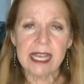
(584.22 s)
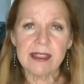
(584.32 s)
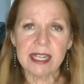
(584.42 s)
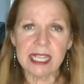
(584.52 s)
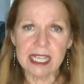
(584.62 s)

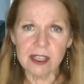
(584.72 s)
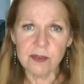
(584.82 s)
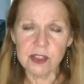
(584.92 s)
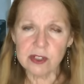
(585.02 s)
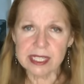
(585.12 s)
Then
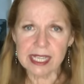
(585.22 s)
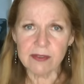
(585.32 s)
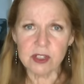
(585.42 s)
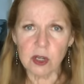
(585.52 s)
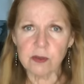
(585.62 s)
if there's
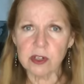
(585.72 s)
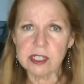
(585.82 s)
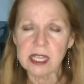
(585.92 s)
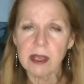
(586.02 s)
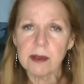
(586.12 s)

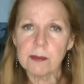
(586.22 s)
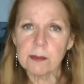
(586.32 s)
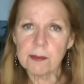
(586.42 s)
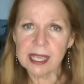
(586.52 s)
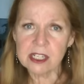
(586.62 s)
leftovers,
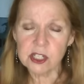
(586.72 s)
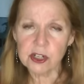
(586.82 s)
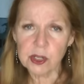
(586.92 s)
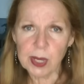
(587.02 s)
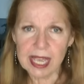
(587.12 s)
make sure
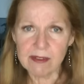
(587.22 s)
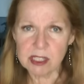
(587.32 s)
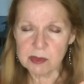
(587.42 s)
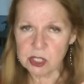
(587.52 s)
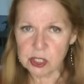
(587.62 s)
you have
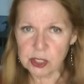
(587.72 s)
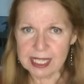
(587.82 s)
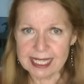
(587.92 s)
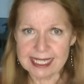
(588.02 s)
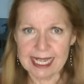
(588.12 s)
some sturdy
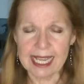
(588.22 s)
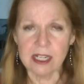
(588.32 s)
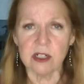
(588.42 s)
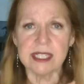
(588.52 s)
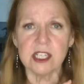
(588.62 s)

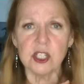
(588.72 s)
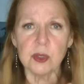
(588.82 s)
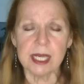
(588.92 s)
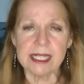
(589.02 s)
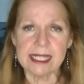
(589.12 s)
containers that you
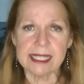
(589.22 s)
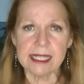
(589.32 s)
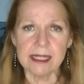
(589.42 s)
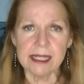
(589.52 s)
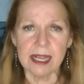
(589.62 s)
can
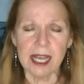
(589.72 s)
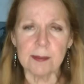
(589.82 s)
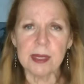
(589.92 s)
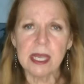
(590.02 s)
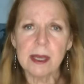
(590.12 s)
seal it up,
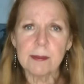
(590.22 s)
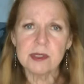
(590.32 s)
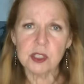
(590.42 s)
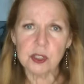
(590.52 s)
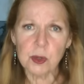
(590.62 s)

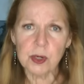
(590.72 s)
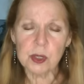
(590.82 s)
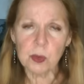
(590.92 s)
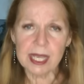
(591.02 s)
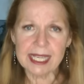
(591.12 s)
store it
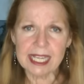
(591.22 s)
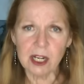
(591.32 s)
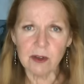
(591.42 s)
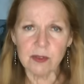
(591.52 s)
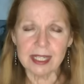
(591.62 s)
away
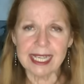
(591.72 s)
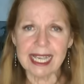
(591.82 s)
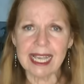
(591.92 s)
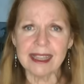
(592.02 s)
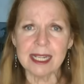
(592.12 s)
carefully,
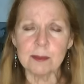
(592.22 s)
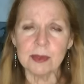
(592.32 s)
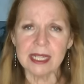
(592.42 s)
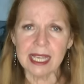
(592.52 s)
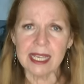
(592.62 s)
and then
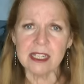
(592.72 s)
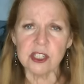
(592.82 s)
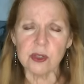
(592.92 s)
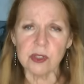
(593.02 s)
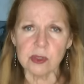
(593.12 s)
plan
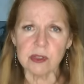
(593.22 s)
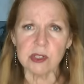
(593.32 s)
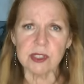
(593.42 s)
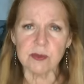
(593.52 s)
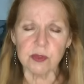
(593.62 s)
to use
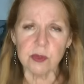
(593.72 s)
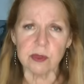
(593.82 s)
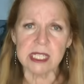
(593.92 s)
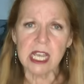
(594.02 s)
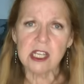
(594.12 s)
those
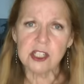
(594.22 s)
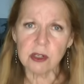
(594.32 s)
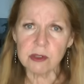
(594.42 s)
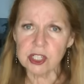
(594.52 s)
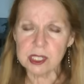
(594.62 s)
foods.
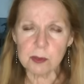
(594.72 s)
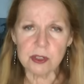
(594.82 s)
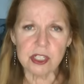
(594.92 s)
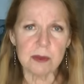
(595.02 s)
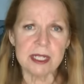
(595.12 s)
Don't just
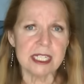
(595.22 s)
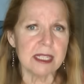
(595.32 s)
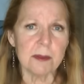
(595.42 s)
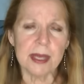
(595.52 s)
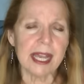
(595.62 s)
push them into
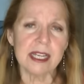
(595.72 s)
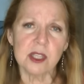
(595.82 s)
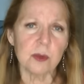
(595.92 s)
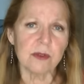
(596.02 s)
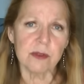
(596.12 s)
the back of
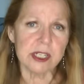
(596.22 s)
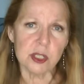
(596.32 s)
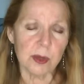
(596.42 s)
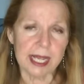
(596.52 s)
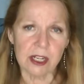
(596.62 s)
the
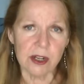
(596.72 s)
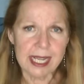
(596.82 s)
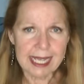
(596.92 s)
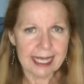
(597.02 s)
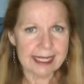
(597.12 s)
refrigerator
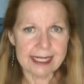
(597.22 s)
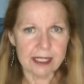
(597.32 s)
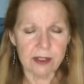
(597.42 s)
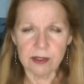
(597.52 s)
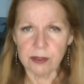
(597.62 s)

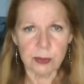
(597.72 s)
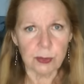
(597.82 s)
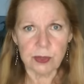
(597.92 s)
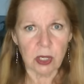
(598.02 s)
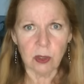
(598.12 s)
until who
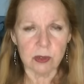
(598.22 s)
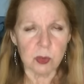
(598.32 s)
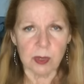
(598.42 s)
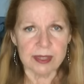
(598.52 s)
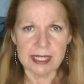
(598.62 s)
knows
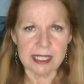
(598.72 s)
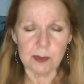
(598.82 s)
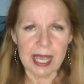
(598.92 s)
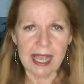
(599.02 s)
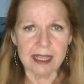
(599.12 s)
what this
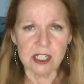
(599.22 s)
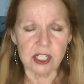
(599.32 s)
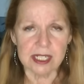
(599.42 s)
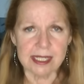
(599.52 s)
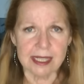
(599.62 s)
package
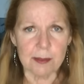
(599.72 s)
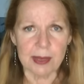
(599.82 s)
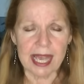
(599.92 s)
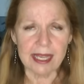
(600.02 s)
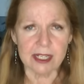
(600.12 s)
is in the
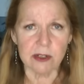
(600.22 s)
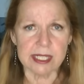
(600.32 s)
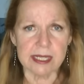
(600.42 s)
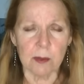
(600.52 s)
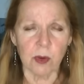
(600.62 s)
back here
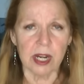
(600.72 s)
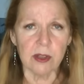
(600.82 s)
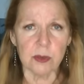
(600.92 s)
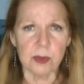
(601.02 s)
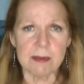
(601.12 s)

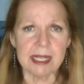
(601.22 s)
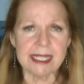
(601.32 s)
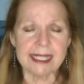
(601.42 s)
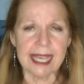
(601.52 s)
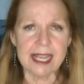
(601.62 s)
somewhere three
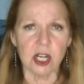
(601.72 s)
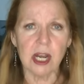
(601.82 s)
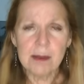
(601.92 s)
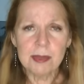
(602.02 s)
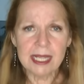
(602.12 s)
months later.
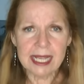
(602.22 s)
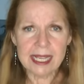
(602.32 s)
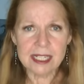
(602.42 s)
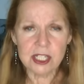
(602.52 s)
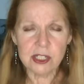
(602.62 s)

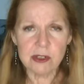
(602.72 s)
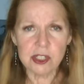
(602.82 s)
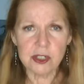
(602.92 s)
Plan to use